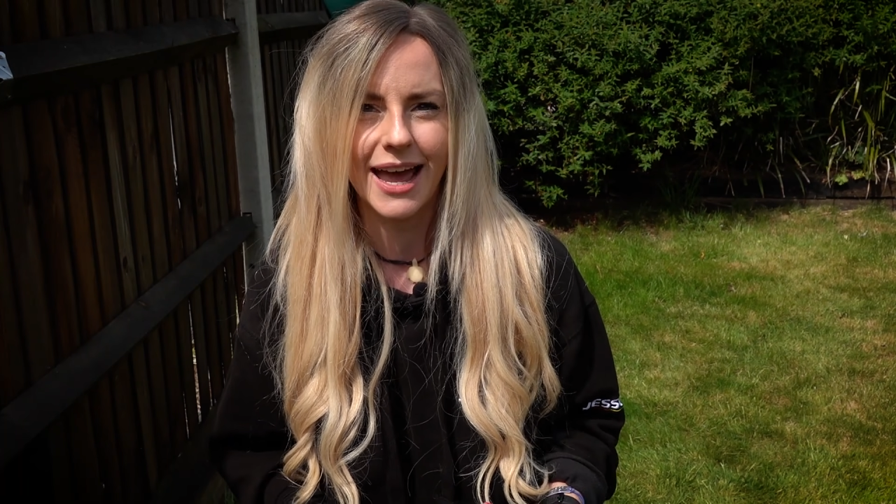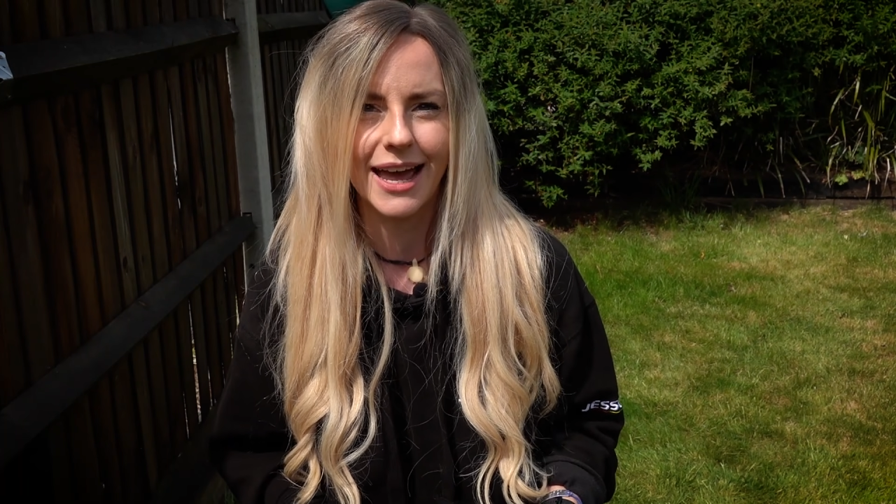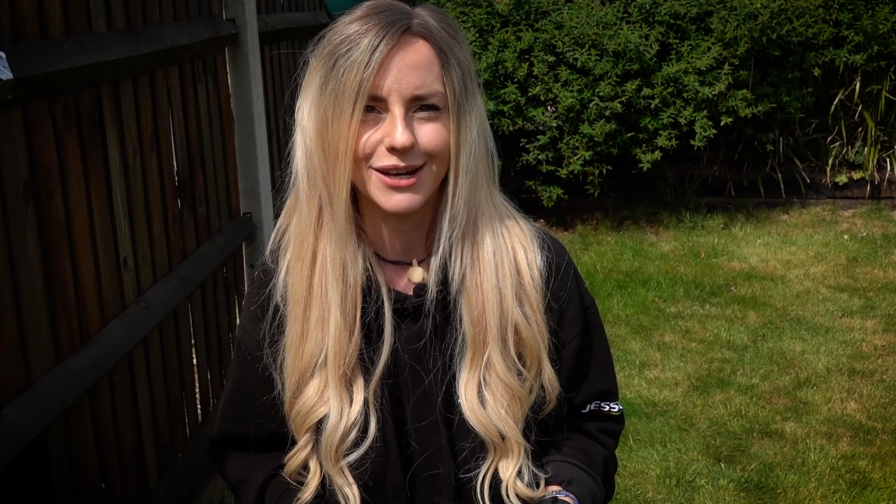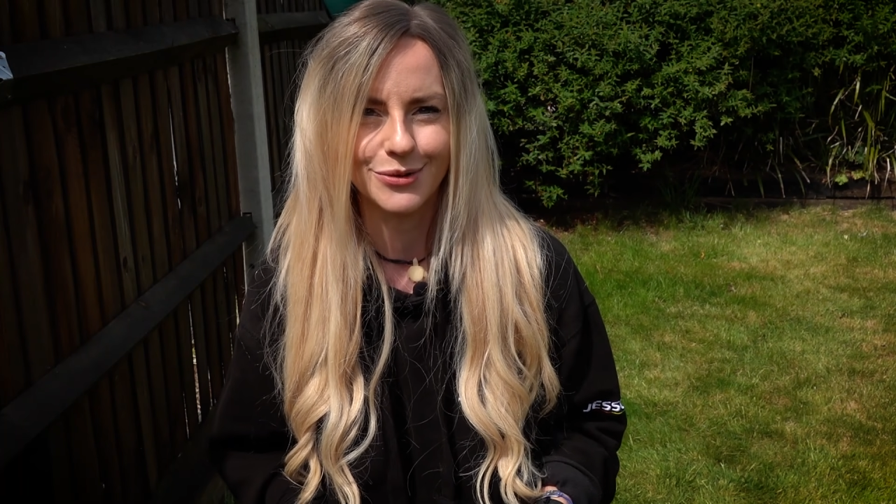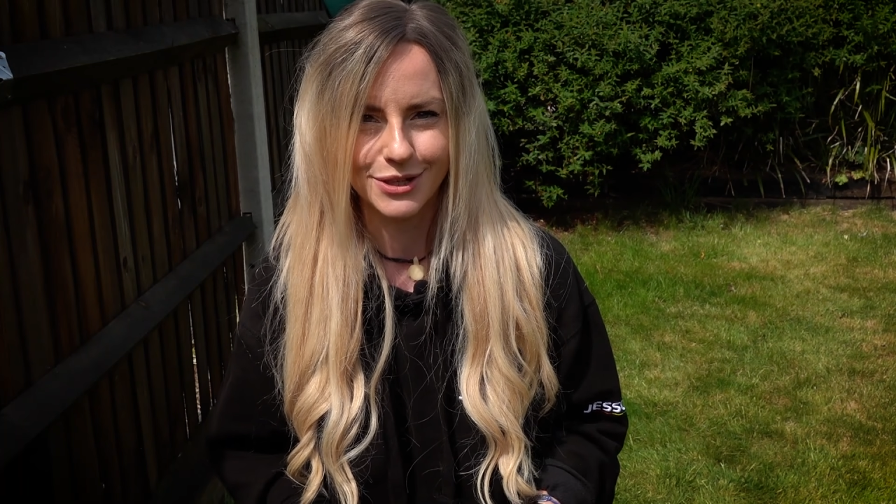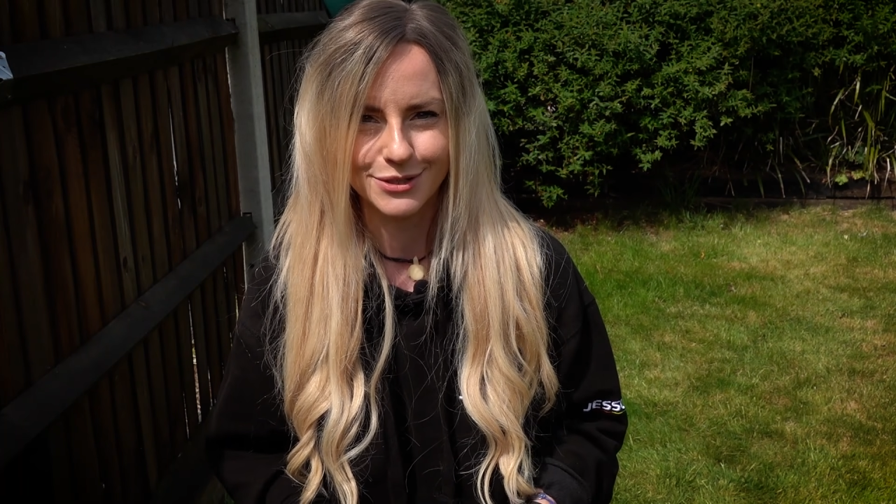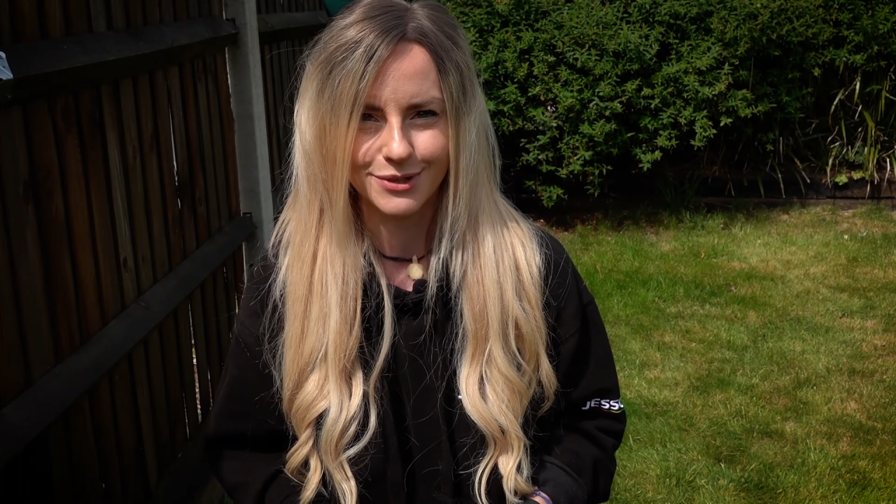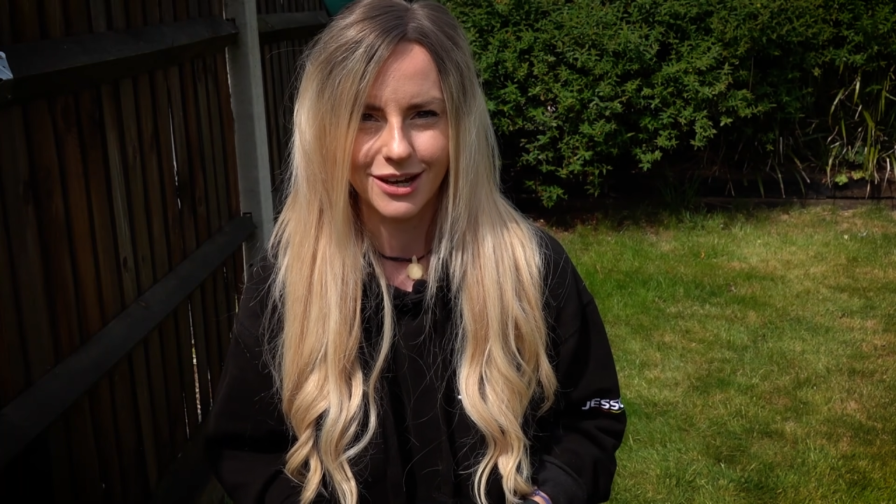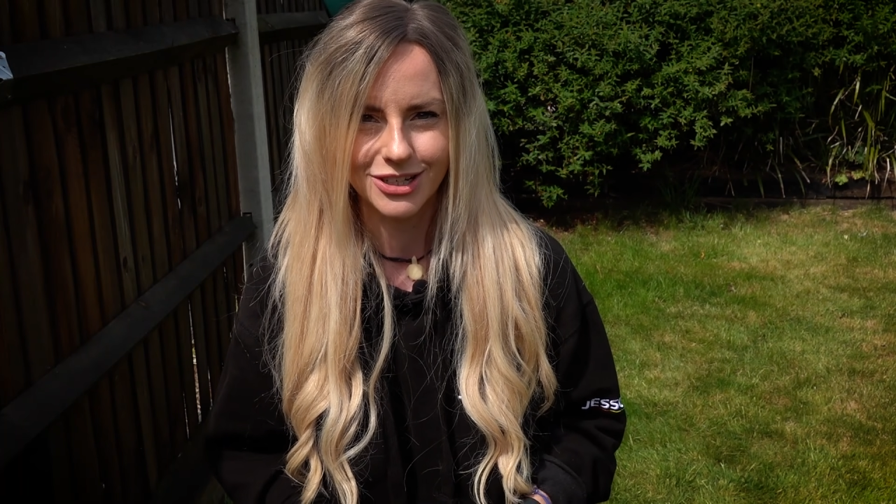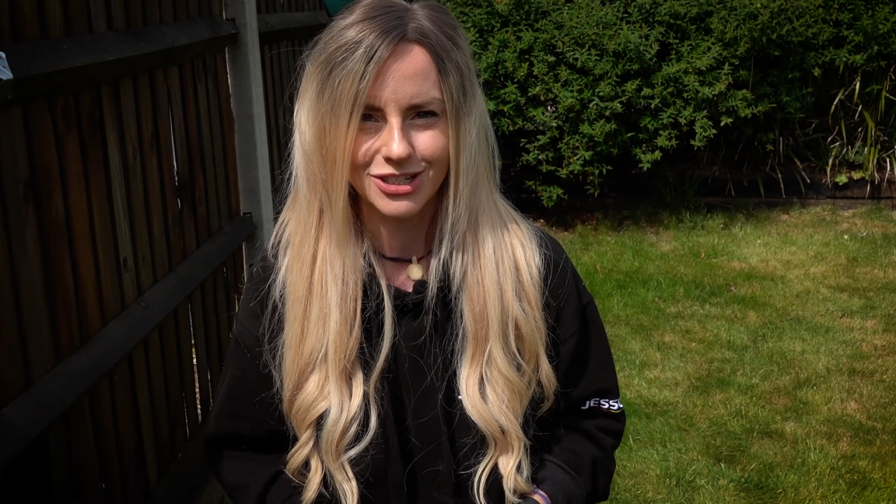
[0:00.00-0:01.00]
and noise
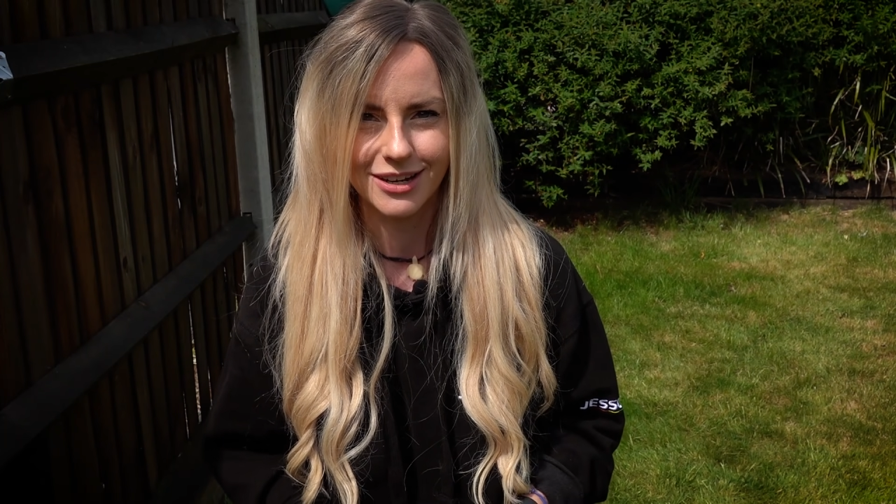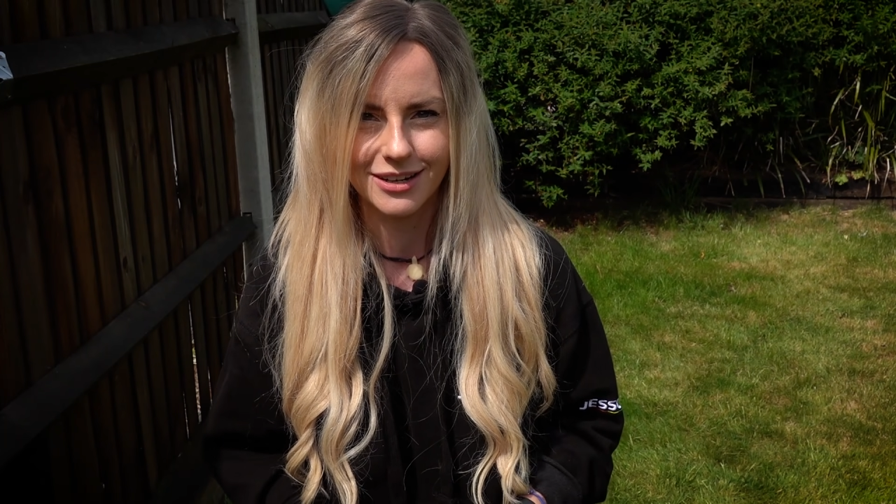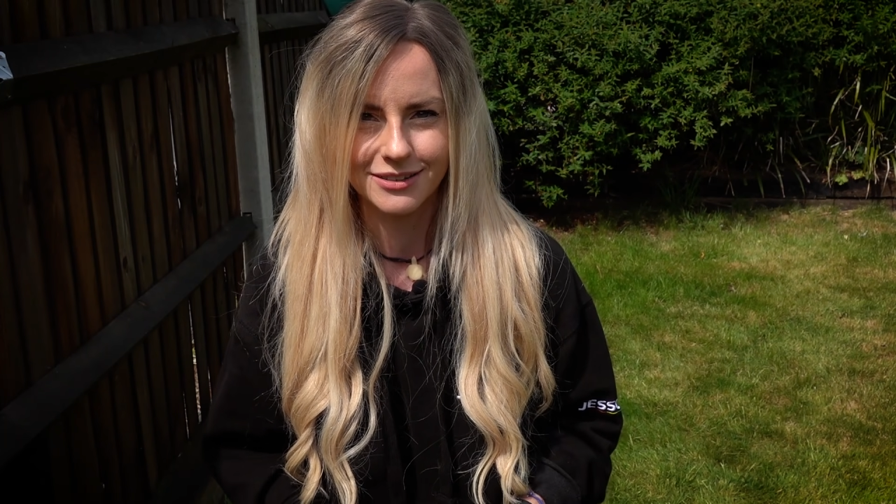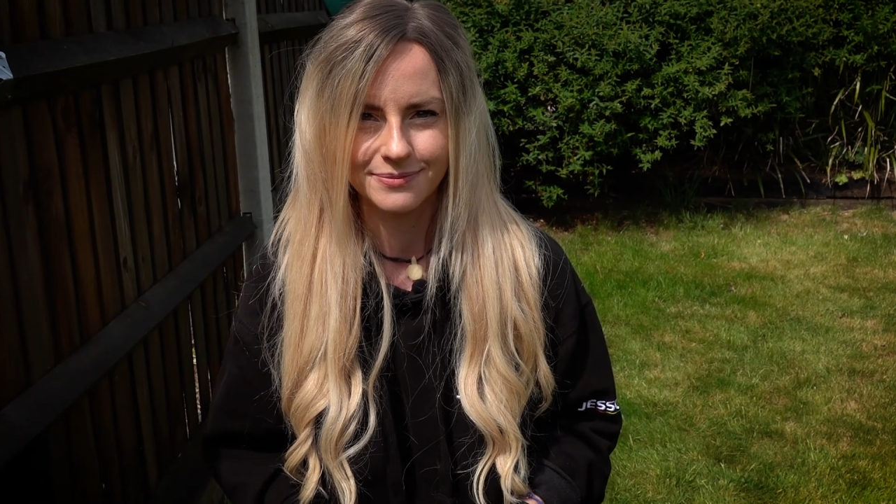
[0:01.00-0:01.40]
reduction.